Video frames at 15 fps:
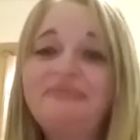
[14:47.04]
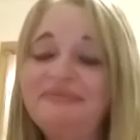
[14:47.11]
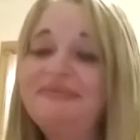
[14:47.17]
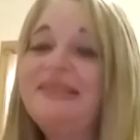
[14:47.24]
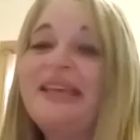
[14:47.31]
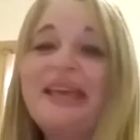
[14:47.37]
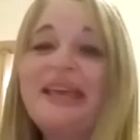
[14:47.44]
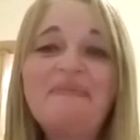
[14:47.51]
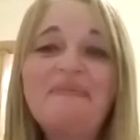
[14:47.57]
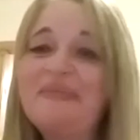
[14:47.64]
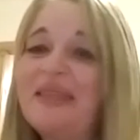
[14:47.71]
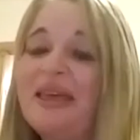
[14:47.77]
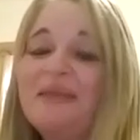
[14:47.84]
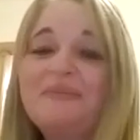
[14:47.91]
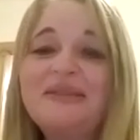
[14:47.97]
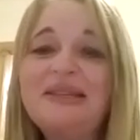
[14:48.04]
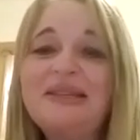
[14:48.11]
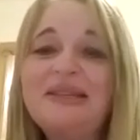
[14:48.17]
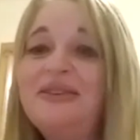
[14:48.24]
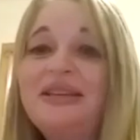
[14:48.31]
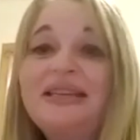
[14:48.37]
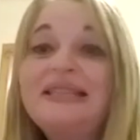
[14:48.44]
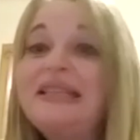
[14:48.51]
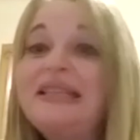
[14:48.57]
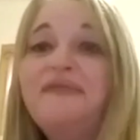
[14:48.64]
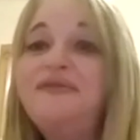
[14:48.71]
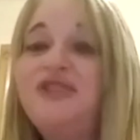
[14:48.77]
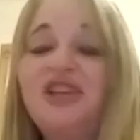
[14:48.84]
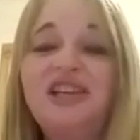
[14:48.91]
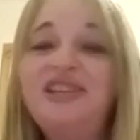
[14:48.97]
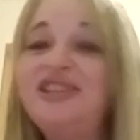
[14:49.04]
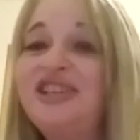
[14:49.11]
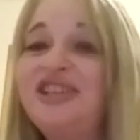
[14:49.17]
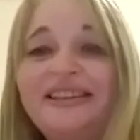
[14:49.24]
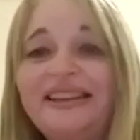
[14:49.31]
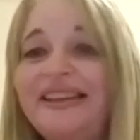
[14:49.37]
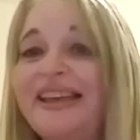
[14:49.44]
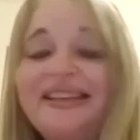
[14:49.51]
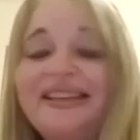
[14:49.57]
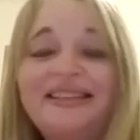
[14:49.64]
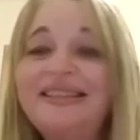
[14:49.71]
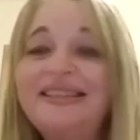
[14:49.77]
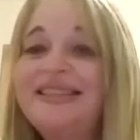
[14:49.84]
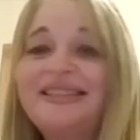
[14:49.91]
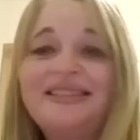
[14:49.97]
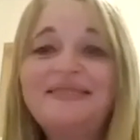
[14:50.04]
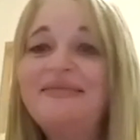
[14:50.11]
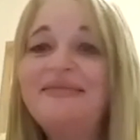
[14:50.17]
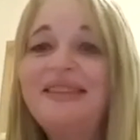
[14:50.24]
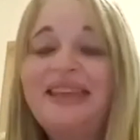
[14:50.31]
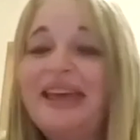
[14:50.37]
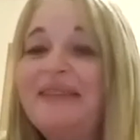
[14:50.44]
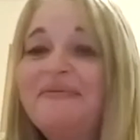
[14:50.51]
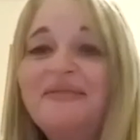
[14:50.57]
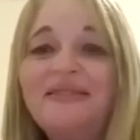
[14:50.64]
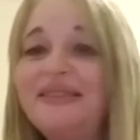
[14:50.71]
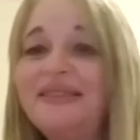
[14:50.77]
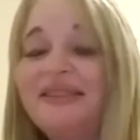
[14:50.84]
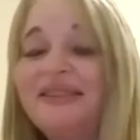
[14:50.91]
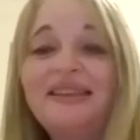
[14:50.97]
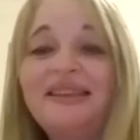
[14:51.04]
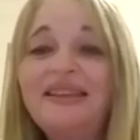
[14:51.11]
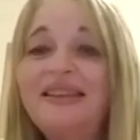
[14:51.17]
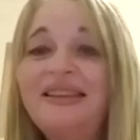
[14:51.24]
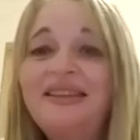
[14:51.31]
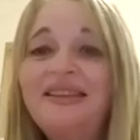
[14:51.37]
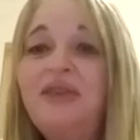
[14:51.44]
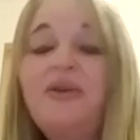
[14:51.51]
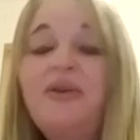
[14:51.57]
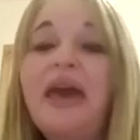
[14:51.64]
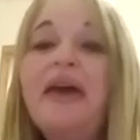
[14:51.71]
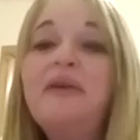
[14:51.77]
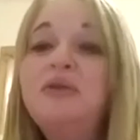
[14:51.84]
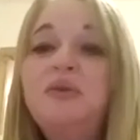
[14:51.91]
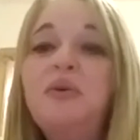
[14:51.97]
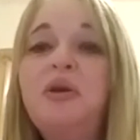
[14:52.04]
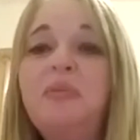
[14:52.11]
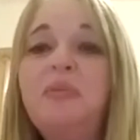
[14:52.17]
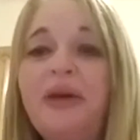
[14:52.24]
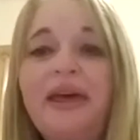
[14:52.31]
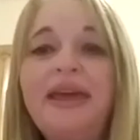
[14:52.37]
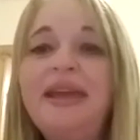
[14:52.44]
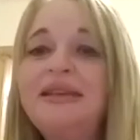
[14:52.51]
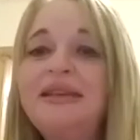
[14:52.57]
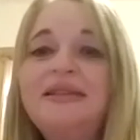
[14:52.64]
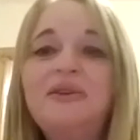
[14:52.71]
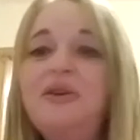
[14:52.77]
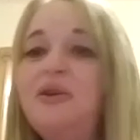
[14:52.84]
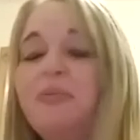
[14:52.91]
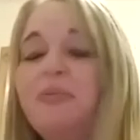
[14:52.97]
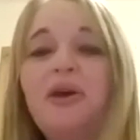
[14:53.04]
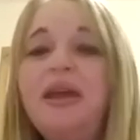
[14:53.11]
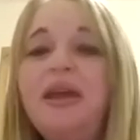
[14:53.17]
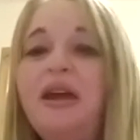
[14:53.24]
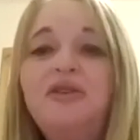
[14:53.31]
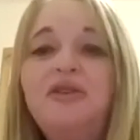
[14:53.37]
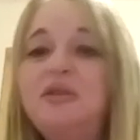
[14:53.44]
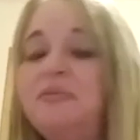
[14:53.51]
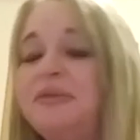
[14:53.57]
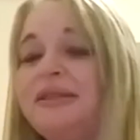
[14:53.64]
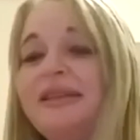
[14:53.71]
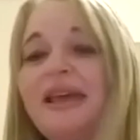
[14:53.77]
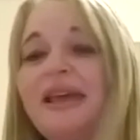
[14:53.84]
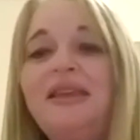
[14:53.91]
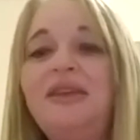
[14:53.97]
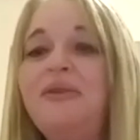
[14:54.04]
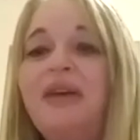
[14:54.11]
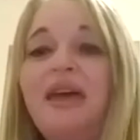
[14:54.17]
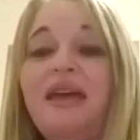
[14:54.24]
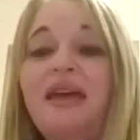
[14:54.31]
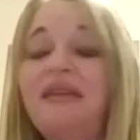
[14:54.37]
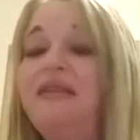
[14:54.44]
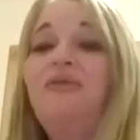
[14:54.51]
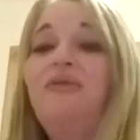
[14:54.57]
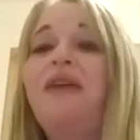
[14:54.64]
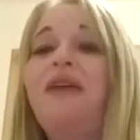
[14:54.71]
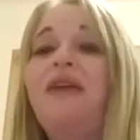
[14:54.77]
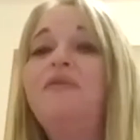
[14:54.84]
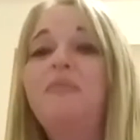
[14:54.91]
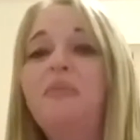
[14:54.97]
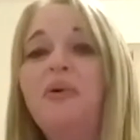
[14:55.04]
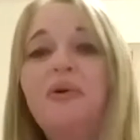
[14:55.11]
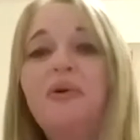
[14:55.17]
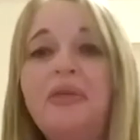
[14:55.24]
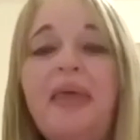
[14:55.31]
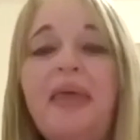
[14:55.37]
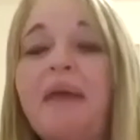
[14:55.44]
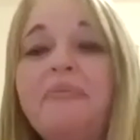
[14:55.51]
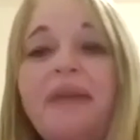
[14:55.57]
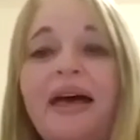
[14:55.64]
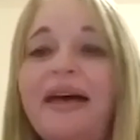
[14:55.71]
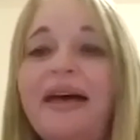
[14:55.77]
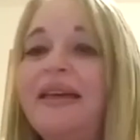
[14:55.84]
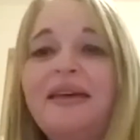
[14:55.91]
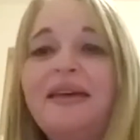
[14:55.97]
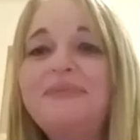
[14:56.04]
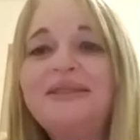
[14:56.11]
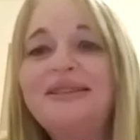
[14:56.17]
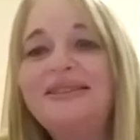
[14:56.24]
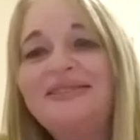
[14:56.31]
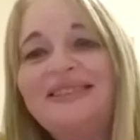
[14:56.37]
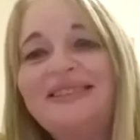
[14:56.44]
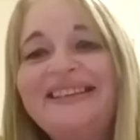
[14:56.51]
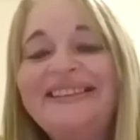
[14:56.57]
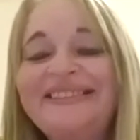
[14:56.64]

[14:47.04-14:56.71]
Yeah, absolutely. It's life changing, and yeah, You get out what you put in. So you put in 100%, you get even more than that back. Absolutely.